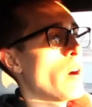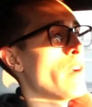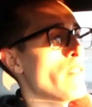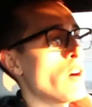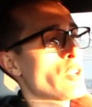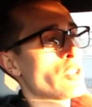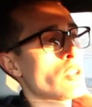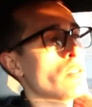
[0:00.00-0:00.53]
I've
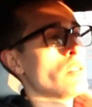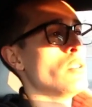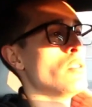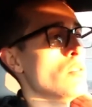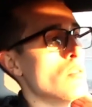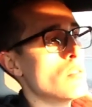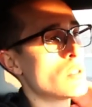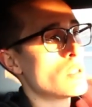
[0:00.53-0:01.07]
also
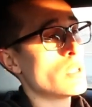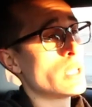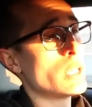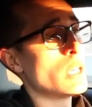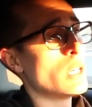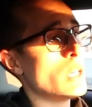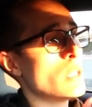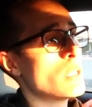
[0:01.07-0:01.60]
used the
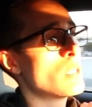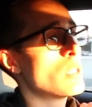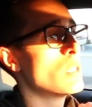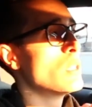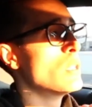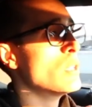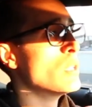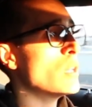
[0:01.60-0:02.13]
kit
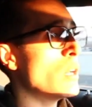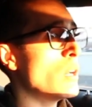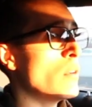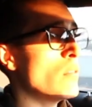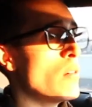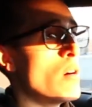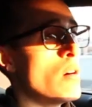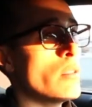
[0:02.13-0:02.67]

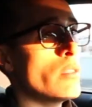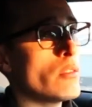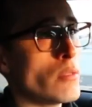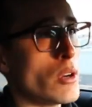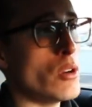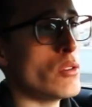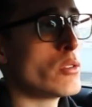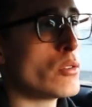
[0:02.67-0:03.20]
on the
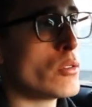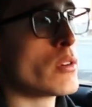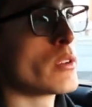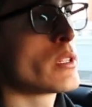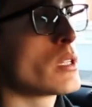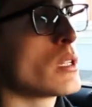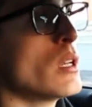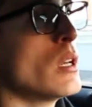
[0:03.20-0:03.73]
road
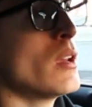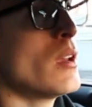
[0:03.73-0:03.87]
course.